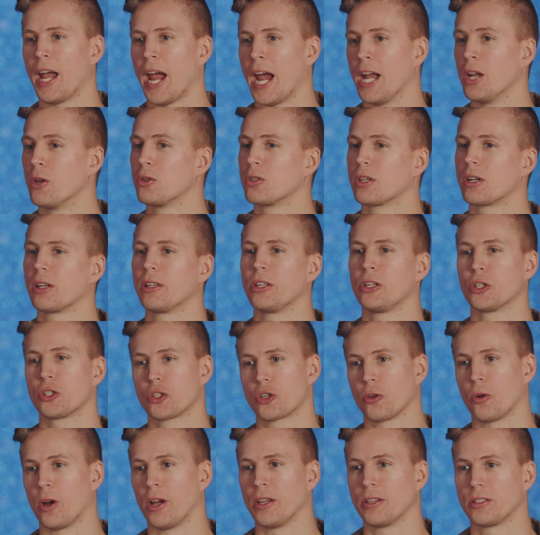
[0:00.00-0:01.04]
And it was a clear
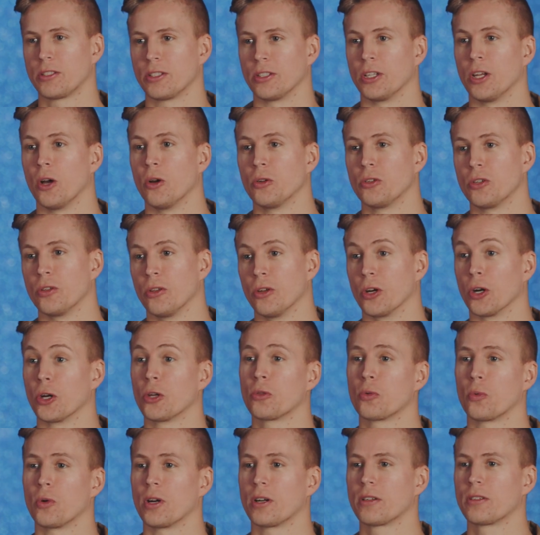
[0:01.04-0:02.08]
choice to go to the
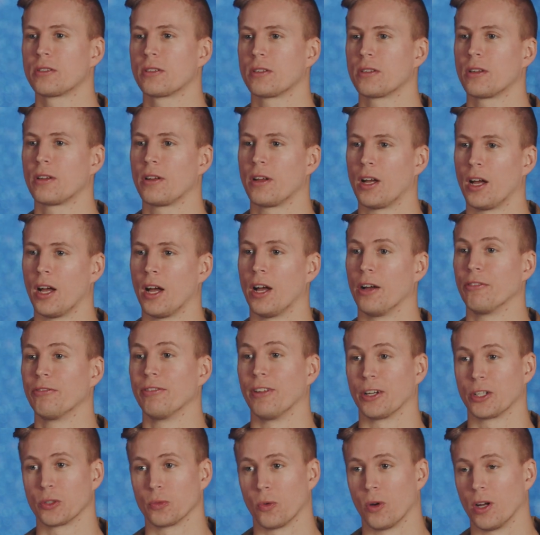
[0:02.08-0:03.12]
Earthworks
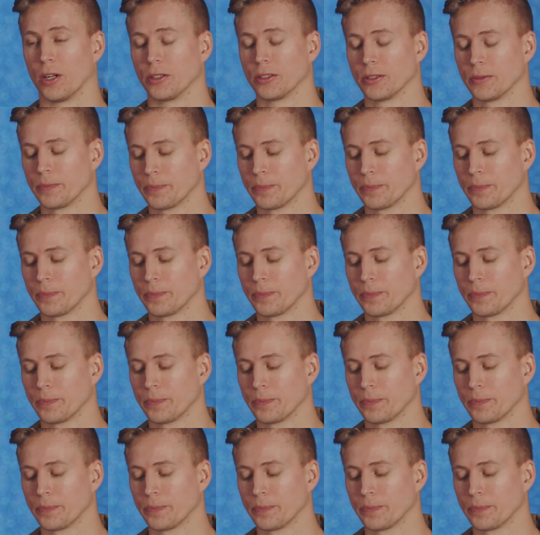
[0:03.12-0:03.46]
Flexwand.